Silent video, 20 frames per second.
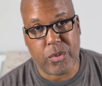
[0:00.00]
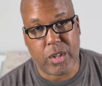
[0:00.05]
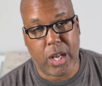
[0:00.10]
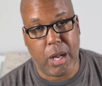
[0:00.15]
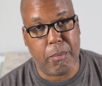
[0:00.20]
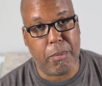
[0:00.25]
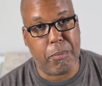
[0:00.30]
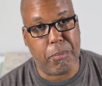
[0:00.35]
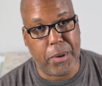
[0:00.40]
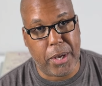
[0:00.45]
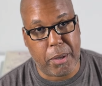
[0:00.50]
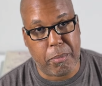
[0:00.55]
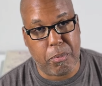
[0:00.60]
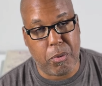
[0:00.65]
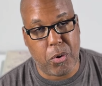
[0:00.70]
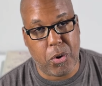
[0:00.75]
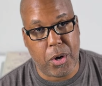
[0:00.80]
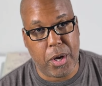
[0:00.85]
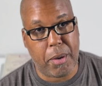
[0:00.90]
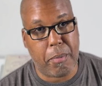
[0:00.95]
I'm a big
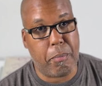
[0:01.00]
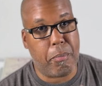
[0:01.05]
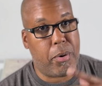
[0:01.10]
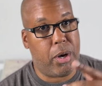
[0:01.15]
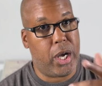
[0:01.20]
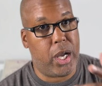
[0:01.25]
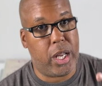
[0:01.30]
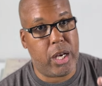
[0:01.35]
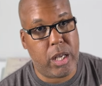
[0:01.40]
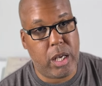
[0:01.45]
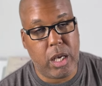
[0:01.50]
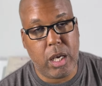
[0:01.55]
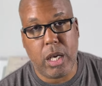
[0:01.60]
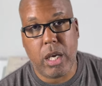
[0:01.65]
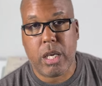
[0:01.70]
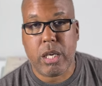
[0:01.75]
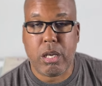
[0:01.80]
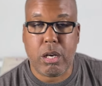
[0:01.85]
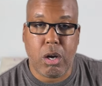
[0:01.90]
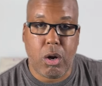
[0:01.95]
boy. But,
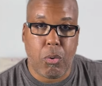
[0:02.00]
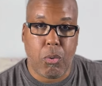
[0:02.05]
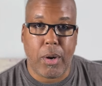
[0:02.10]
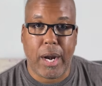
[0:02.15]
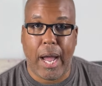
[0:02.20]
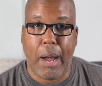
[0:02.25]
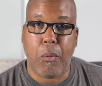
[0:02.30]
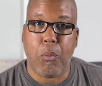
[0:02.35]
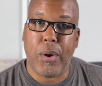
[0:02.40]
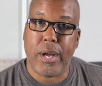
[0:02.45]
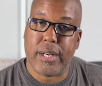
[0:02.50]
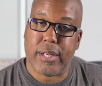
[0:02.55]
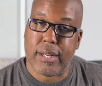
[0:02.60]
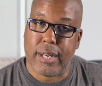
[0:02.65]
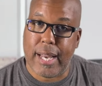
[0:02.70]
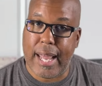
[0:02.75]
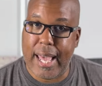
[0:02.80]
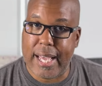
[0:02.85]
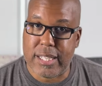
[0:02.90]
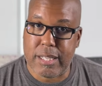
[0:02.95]
you know, when I went, the
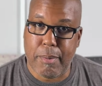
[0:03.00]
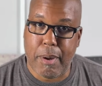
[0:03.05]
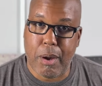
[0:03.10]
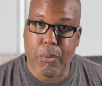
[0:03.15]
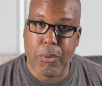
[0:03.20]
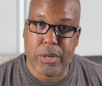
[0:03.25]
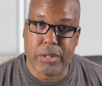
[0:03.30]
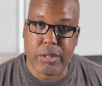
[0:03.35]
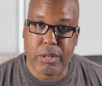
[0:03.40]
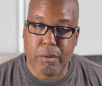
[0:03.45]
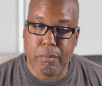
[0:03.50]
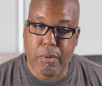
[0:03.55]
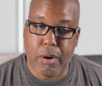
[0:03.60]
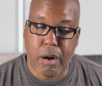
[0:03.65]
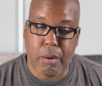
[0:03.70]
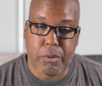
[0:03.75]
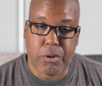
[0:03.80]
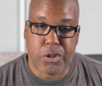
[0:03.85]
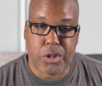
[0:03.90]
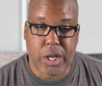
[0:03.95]
last time I went to the
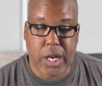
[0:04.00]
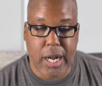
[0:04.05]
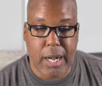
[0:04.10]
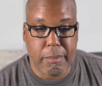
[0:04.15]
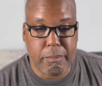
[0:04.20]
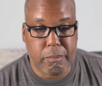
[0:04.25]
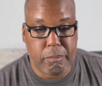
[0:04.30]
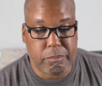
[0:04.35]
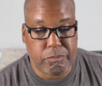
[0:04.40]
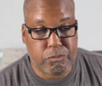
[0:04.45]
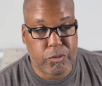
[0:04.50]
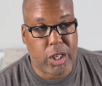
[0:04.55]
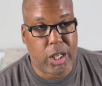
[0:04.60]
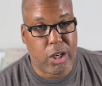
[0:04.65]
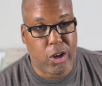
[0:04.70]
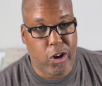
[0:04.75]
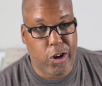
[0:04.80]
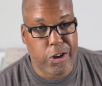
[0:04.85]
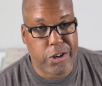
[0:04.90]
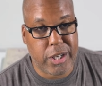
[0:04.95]
barbershop, a
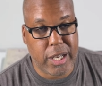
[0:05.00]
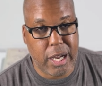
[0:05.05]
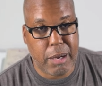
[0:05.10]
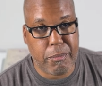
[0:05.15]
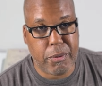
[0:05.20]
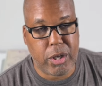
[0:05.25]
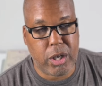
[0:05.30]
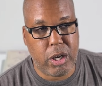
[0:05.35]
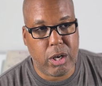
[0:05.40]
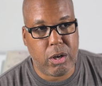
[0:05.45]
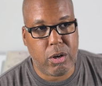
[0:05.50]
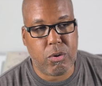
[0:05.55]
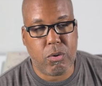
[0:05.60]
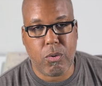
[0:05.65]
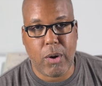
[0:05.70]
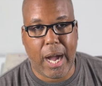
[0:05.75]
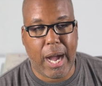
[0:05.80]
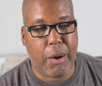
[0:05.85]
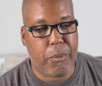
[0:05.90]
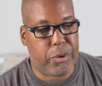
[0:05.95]
long time ago,
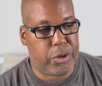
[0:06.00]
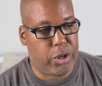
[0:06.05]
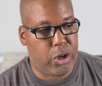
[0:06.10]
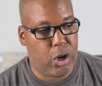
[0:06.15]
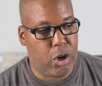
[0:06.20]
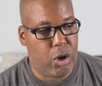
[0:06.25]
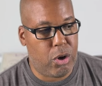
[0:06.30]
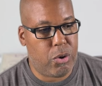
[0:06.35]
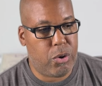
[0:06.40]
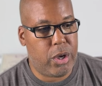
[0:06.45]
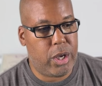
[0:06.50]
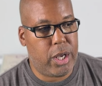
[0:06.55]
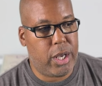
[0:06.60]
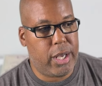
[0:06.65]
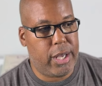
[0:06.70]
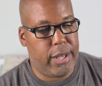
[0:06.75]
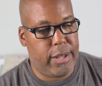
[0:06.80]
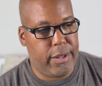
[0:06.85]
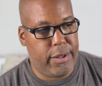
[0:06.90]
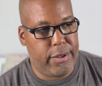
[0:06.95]
I would go,
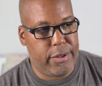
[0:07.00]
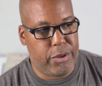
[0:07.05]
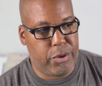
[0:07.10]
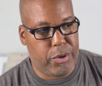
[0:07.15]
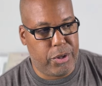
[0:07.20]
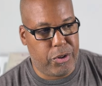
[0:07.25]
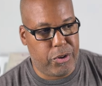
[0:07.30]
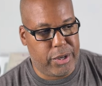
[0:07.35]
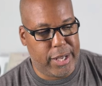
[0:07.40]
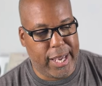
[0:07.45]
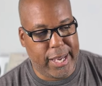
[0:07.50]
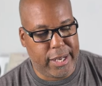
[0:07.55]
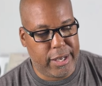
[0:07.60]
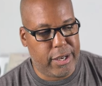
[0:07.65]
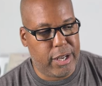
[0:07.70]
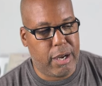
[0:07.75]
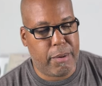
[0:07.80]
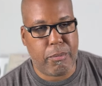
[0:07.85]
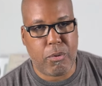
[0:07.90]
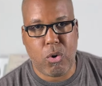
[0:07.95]
you either take a
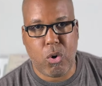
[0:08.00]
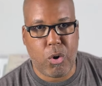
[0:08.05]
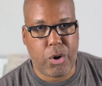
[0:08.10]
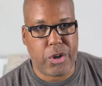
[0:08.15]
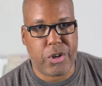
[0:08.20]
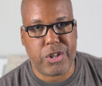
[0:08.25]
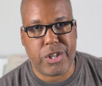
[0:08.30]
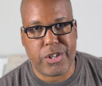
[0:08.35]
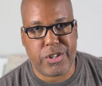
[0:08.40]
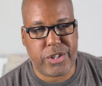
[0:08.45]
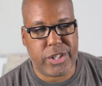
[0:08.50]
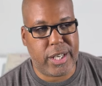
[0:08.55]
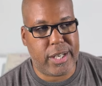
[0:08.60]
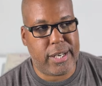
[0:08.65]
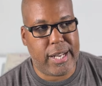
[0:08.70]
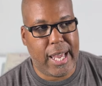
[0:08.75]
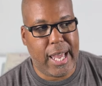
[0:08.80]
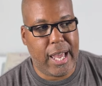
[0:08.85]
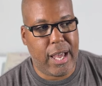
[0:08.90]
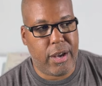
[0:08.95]
number or you just sit
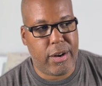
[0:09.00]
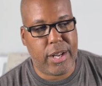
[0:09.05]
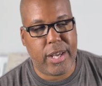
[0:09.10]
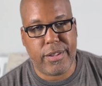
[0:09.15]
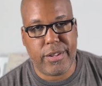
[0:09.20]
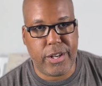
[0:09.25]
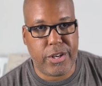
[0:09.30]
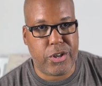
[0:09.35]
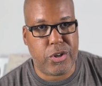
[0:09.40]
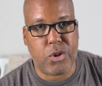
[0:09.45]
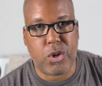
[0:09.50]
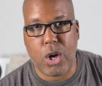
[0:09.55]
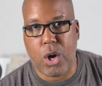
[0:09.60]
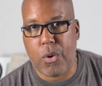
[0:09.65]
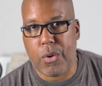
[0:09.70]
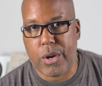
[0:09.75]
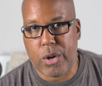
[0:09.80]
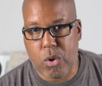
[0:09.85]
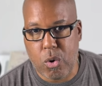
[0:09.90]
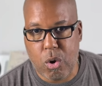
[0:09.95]
down and then you
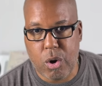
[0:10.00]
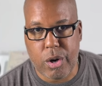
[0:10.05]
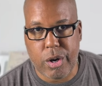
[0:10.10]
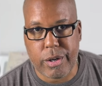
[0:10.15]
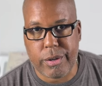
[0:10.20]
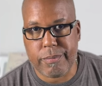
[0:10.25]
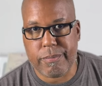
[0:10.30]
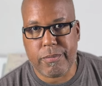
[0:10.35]
go in order.